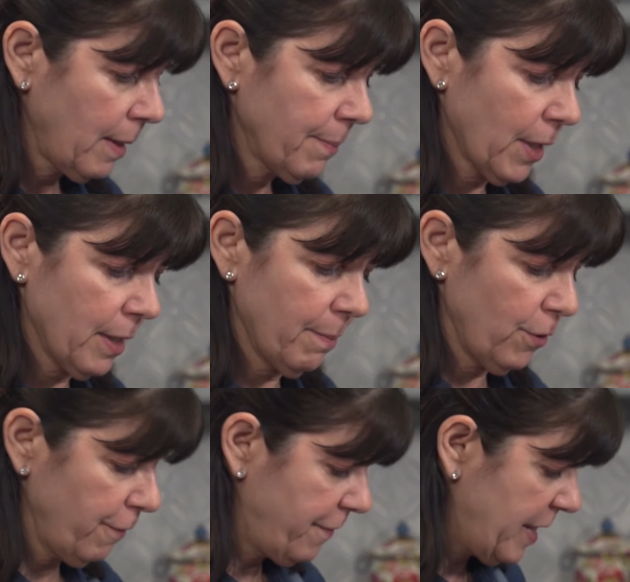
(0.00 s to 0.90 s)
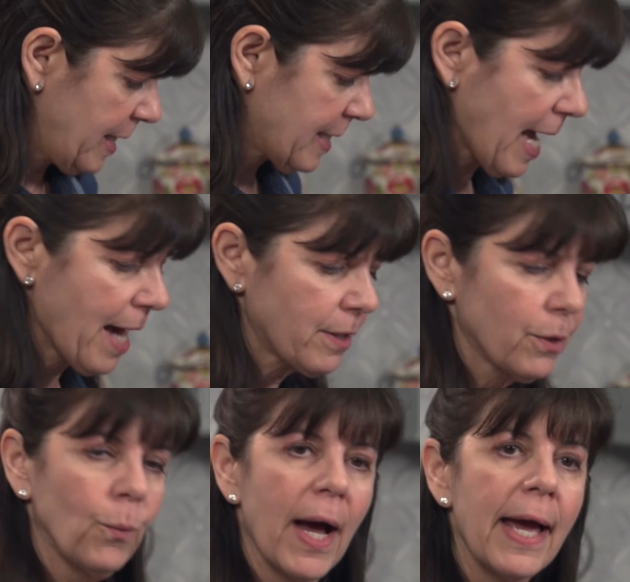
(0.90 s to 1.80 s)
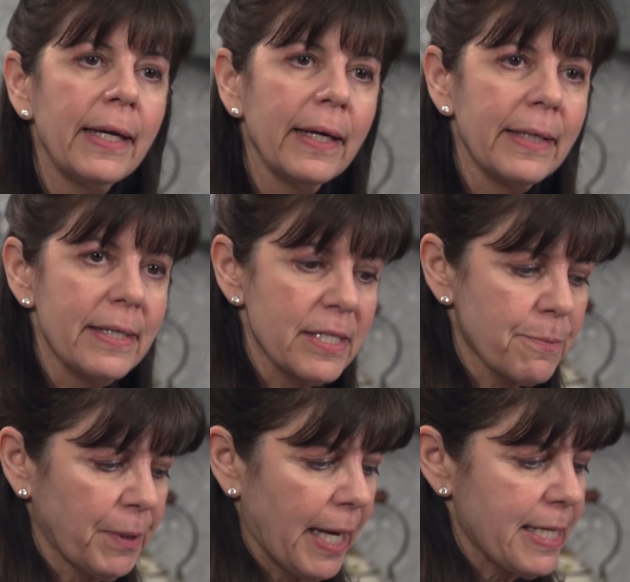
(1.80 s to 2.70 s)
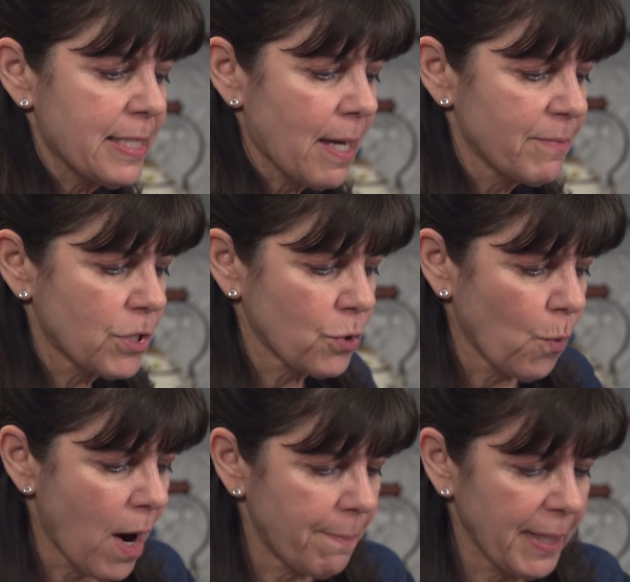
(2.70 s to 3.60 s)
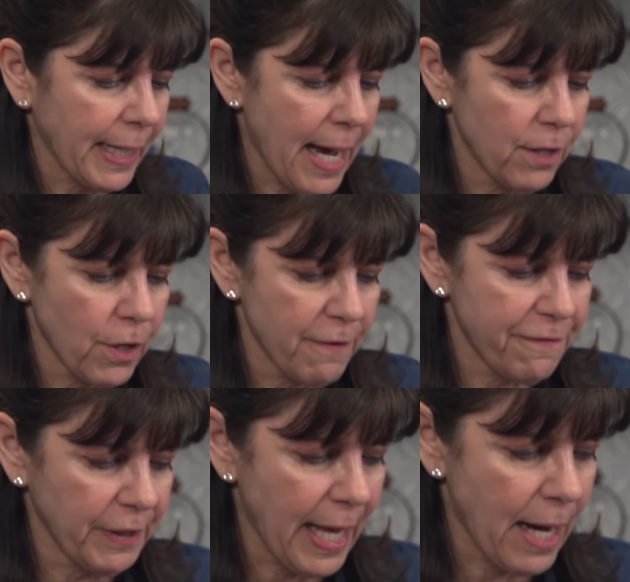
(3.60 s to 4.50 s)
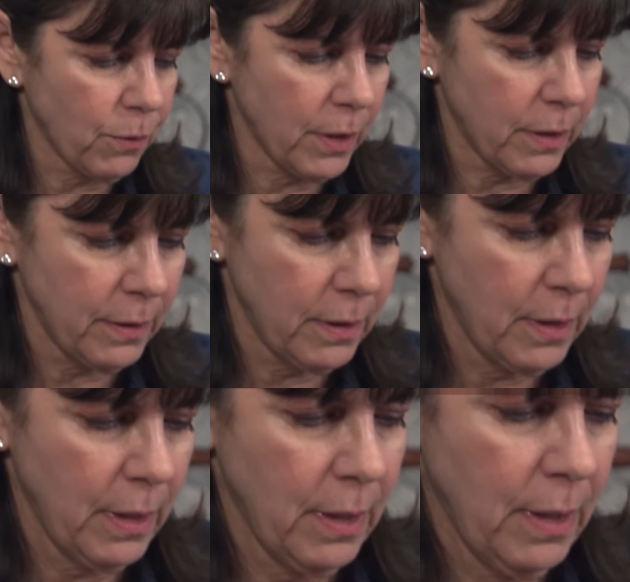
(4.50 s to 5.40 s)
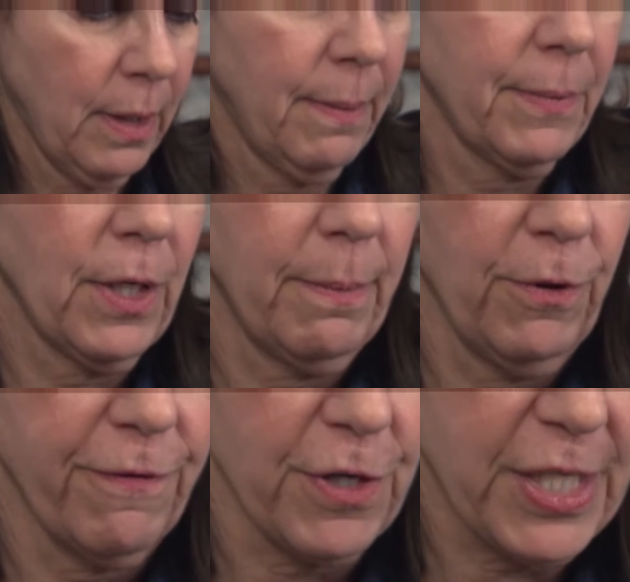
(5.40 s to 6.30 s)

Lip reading: I'm going to move this out of the way, and in its place I'm swapping out our flour. I'm going to move our